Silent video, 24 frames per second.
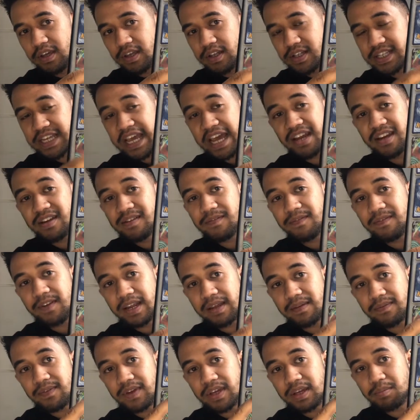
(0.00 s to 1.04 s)

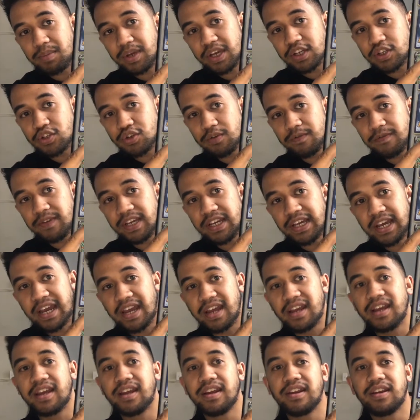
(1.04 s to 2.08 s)
Talonflame V, Pikachu V,
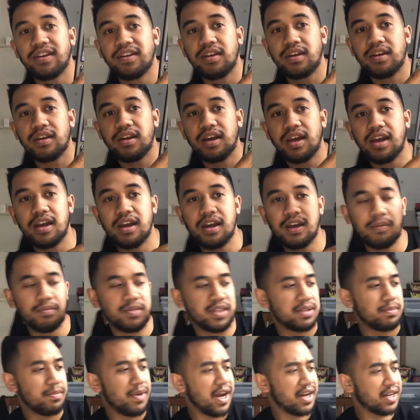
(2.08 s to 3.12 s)
and um,
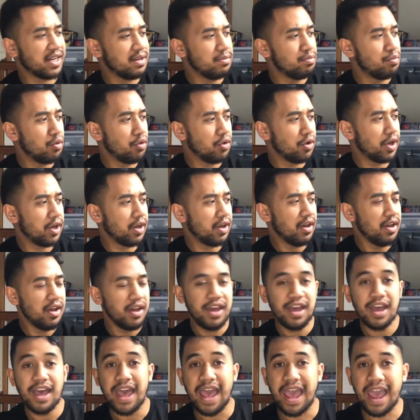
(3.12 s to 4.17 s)
Sparky Boy and
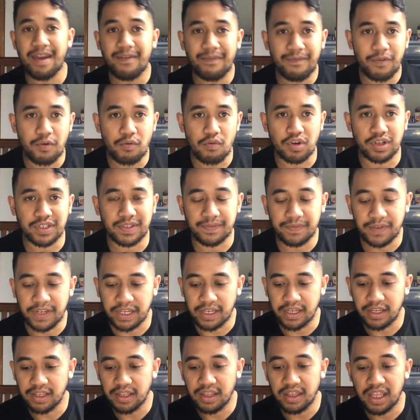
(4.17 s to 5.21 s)
Ampharos
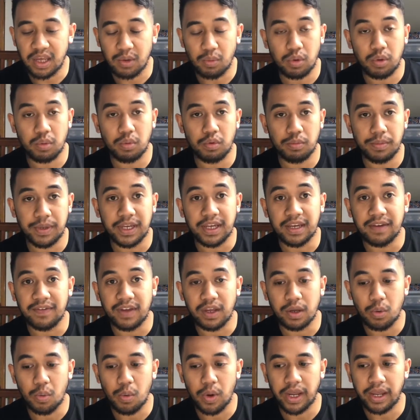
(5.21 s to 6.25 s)
V that we will be giving
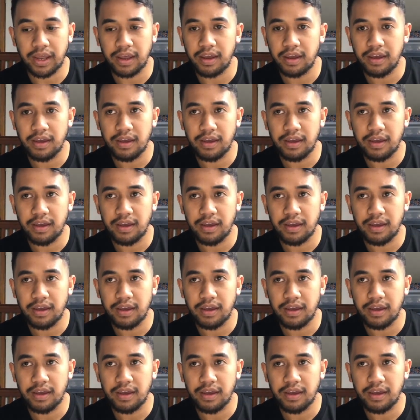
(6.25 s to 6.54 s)
away.